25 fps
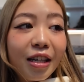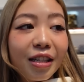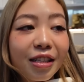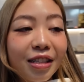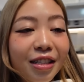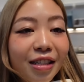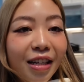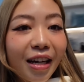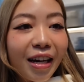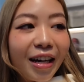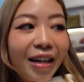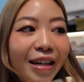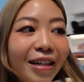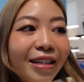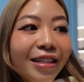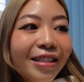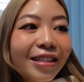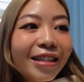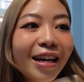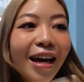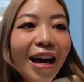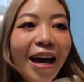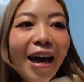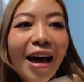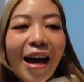it's
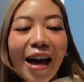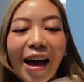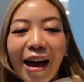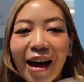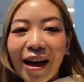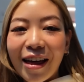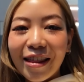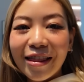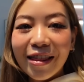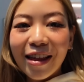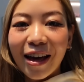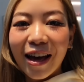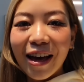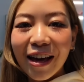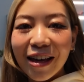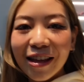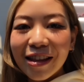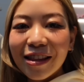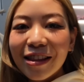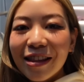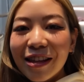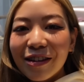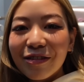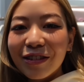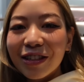nice. And
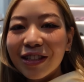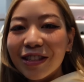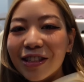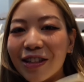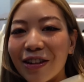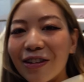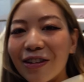then there was